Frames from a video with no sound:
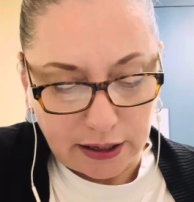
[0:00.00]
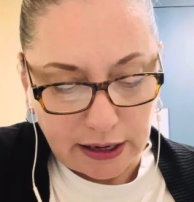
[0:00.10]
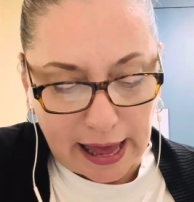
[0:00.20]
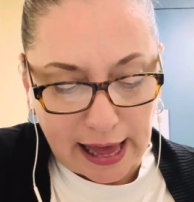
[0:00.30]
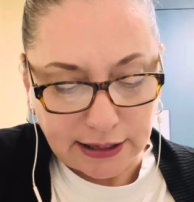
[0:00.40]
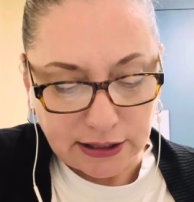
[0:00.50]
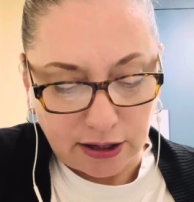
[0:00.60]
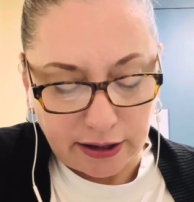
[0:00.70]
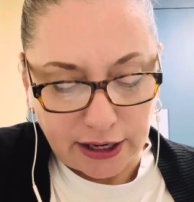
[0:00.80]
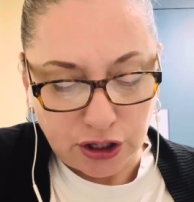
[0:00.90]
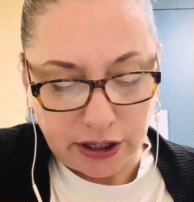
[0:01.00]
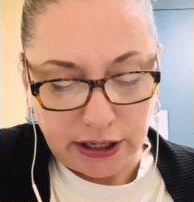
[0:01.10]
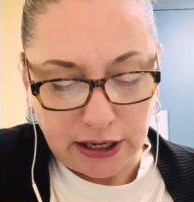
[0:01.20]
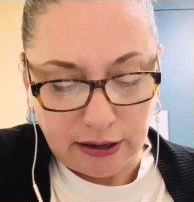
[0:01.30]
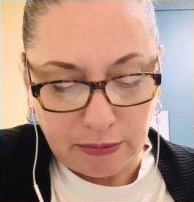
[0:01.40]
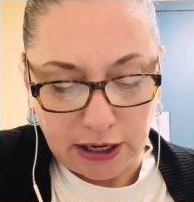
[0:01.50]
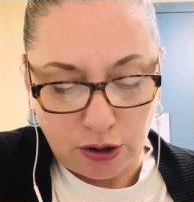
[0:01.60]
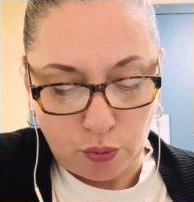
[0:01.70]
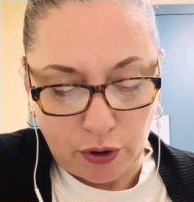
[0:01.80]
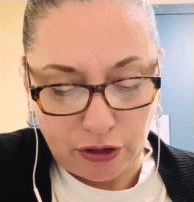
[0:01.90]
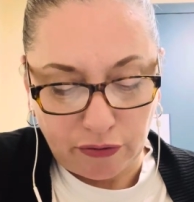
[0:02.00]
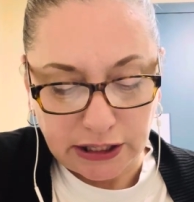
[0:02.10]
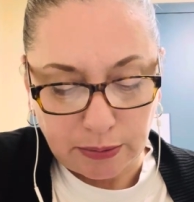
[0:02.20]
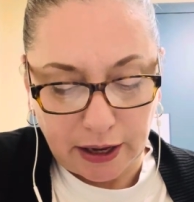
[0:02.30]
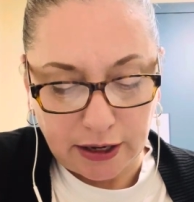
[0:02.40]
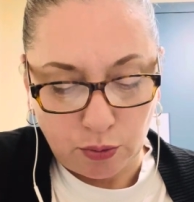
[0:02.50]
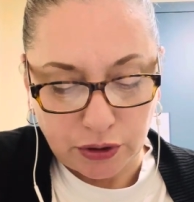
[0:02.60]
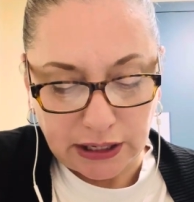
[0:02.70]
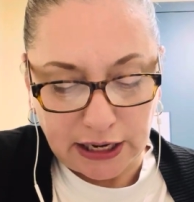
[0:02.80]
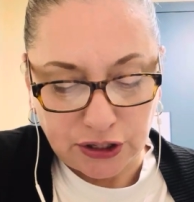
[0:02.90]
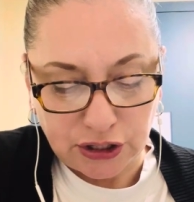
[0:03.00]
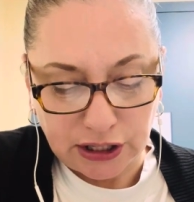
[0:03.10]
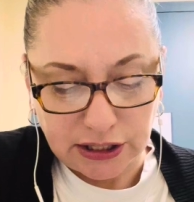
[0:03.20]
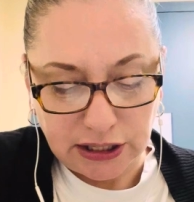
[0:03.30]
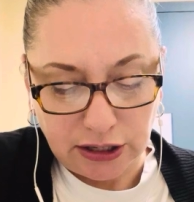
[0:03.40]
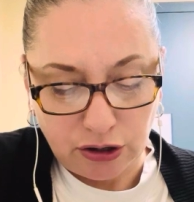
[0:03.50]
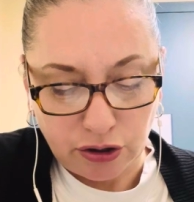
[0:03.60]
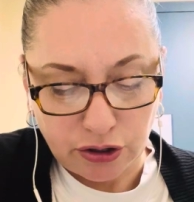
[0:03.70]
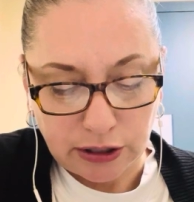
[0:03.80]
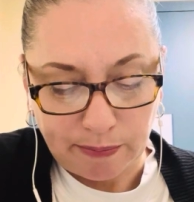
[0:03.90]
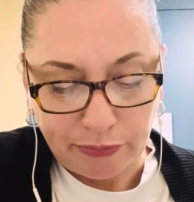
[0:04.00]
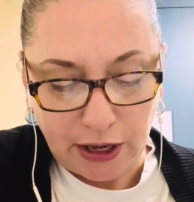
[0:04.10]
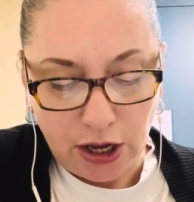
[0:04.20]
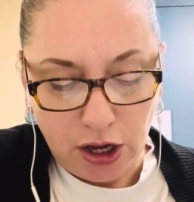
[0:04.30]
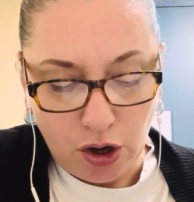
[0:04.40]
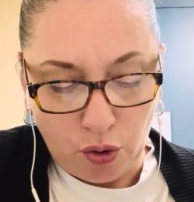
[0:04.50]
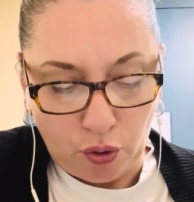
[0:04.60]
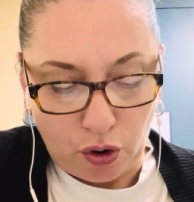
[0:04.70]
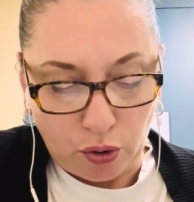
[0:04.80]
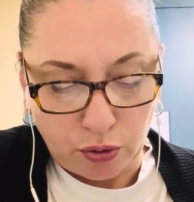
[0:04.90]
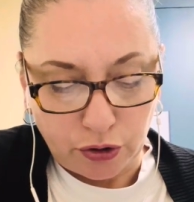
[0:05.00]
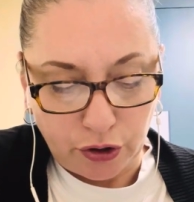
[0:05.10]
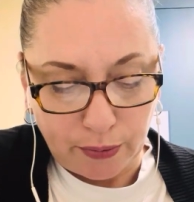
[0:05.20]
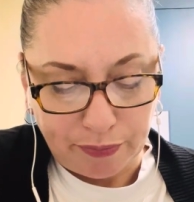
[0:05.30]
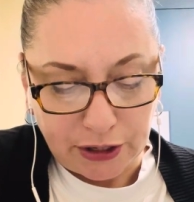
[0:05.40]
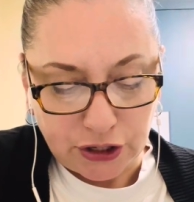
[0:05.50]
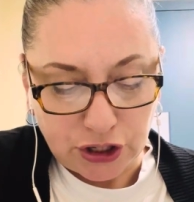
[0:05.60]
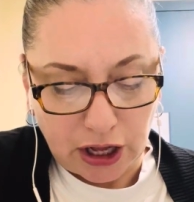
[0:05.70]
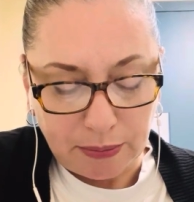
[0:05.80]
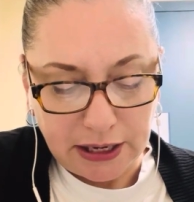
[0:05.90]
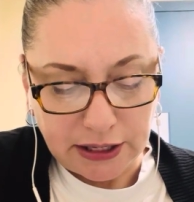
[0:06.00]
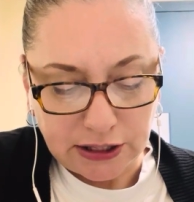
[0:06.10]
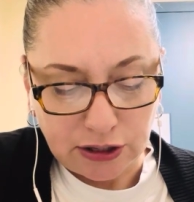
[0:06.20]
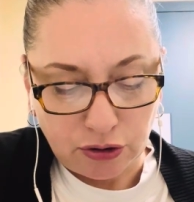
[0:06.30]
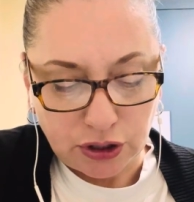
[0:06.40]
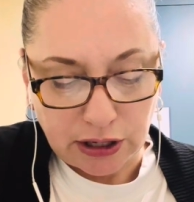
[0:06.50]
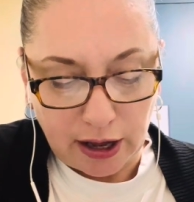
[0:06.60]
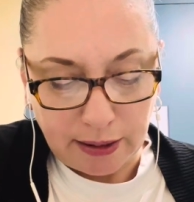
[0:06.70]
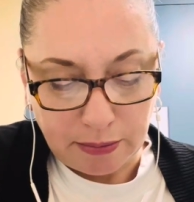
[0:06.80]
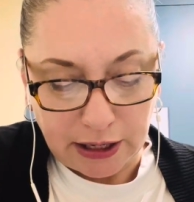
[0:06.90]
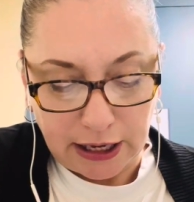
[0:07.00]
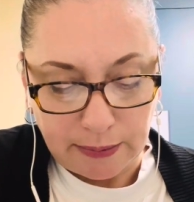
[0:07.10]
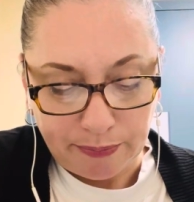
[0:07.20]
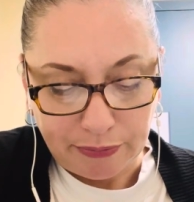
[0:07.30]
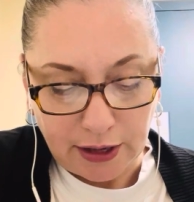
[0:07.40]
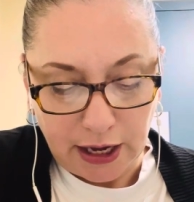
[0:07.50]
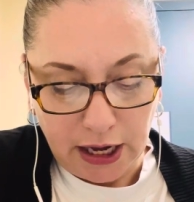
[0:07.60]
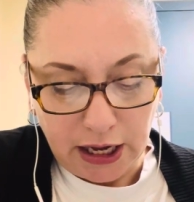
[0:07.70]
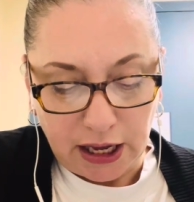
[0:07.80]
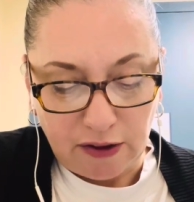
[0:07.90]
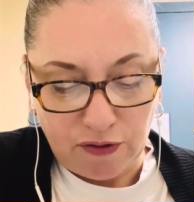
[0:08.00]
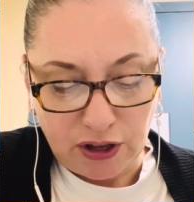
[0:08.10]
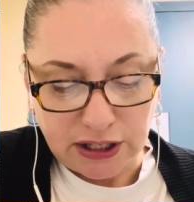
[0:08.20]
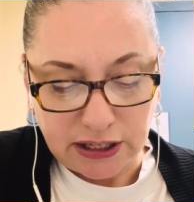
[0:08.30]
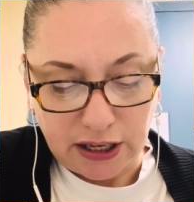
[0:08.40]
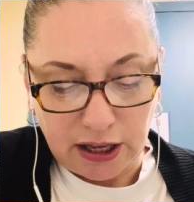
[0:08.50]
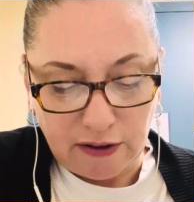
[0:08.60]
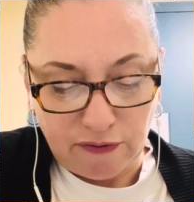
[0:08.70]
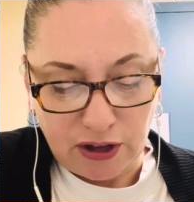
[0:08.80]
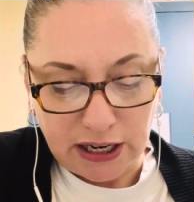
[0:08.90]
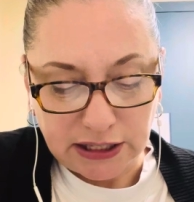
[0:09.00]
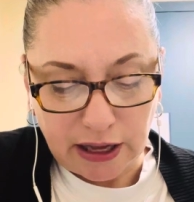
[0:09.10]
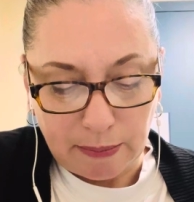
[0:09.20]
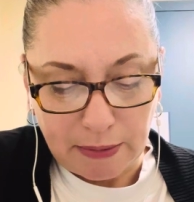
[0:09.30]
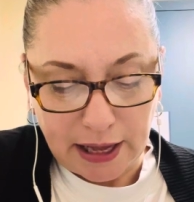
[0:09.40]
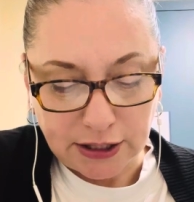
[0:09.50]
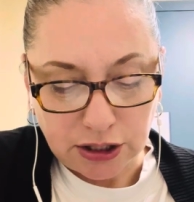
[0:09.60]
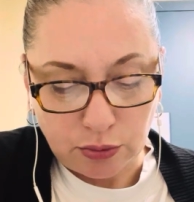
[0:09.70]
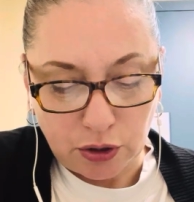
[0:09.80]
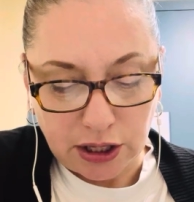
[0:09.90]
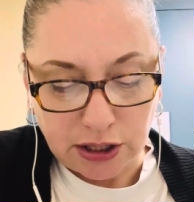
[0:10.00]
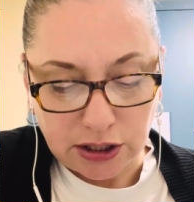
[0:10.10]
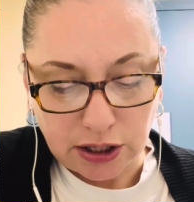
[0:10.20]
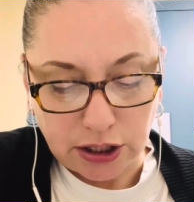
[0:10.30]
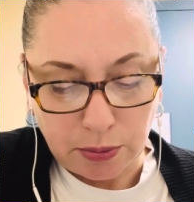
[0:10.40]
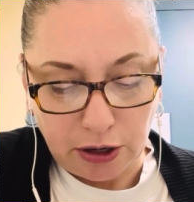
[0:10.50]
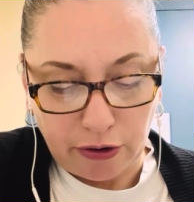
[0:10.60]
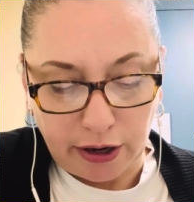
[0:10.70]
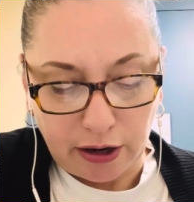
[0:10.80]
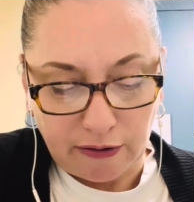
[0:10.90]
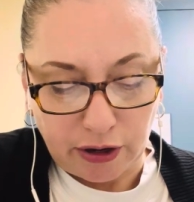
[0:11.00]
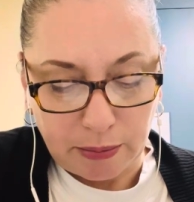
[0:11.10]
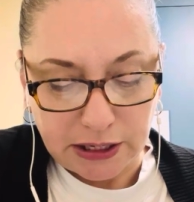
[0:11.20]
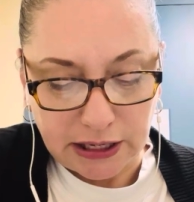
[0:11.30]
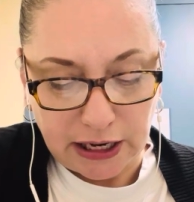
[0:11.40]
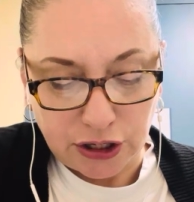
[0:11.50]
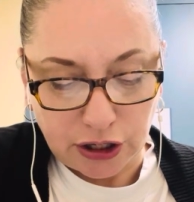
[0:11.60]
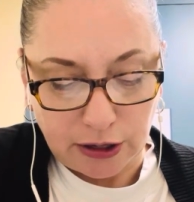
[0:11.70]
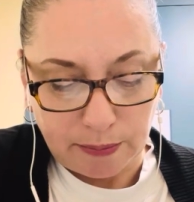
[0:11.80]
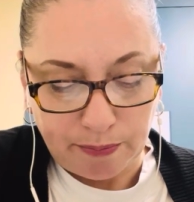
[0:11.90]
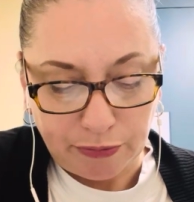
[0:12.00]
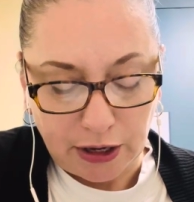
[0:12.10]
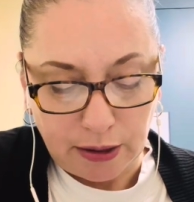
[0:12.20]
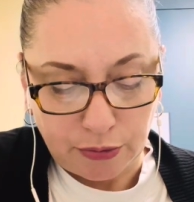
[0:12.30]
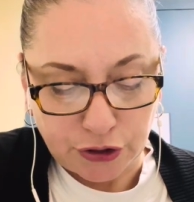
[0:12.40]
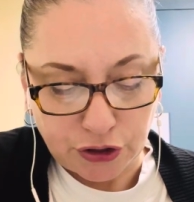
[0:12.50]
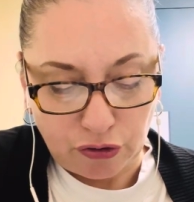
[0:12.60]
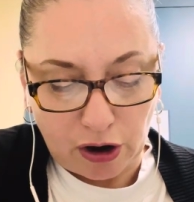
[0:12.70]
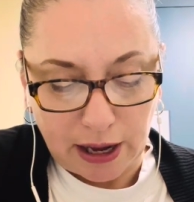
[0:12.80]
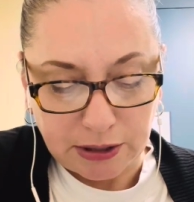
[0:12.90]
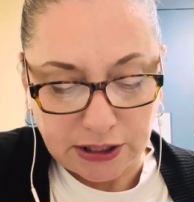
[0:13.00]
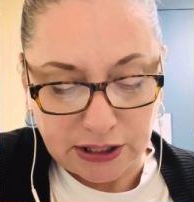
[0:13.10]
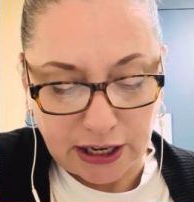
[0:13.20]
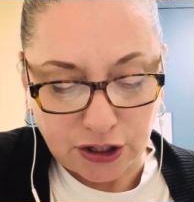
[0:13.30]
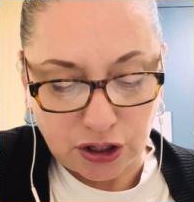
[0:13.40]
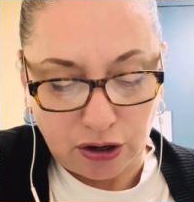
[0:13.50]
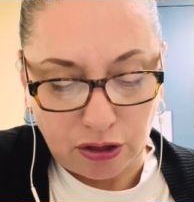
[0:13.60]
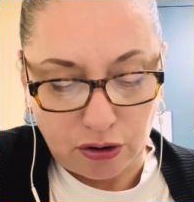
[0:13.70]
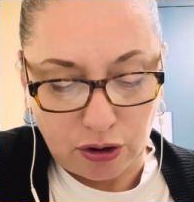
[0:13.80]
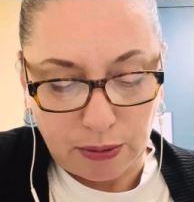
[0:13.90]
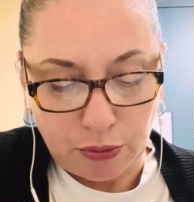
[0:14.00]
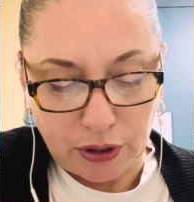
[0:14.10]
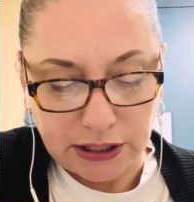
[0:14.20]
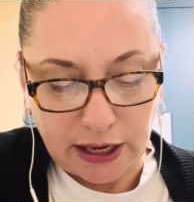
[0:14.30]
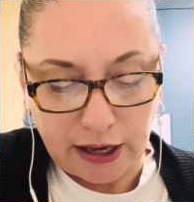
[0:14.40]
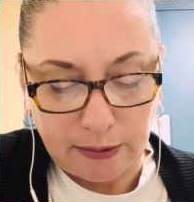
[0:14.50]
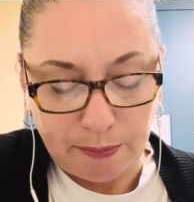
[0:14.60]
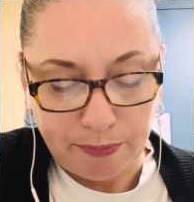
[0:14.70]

act allegedly committed when the respondent was age 16 years or older shall be considered timely if it is commenced within such period of limitation prescribed in Section 30.10